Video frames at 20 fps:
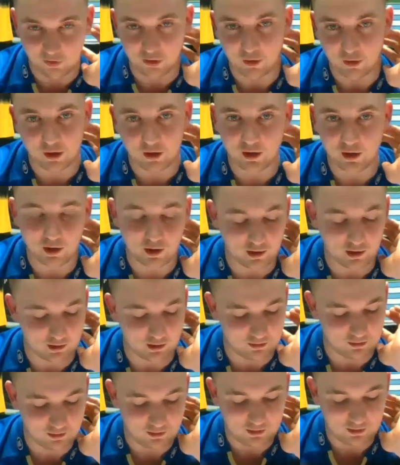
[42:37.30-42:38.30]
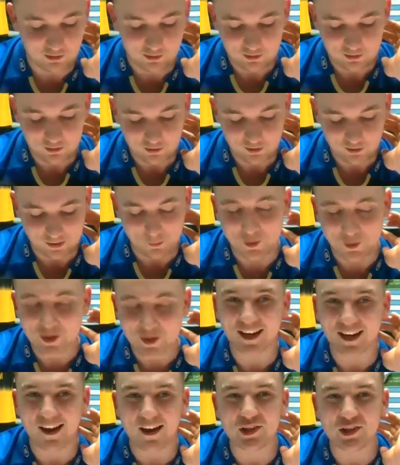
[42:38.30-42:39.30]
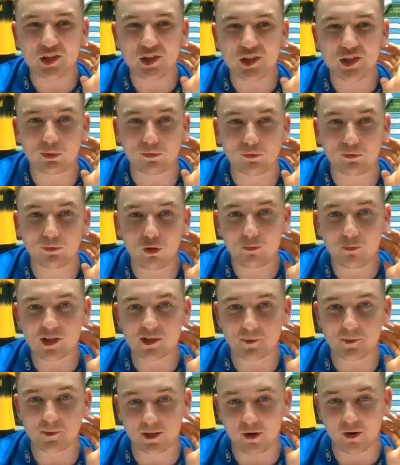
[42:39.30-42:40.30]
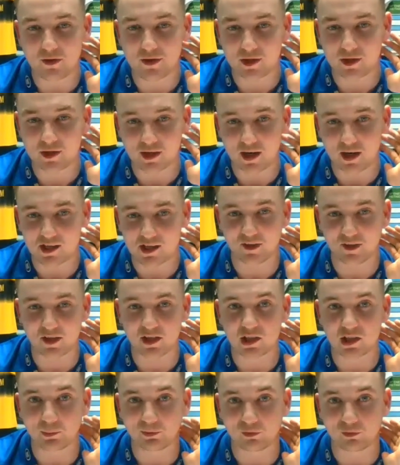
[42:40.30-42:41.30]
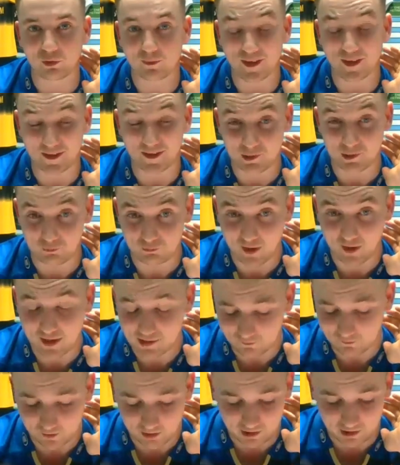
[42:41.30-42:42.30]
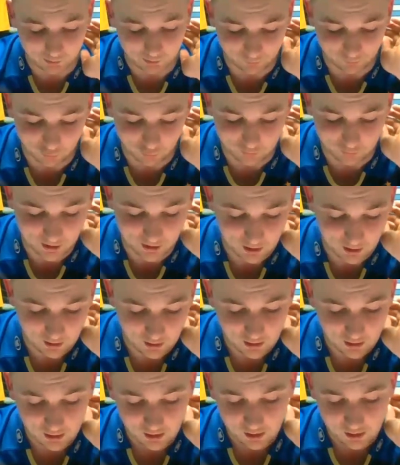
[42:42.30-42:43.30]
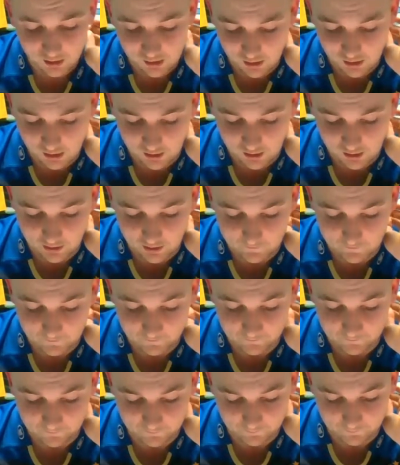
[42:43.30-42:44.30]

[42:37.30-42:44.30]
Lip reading: the, I want to say underperformers, but I don't think the Tars have underperformed. I think the Reds have underperformed. I'll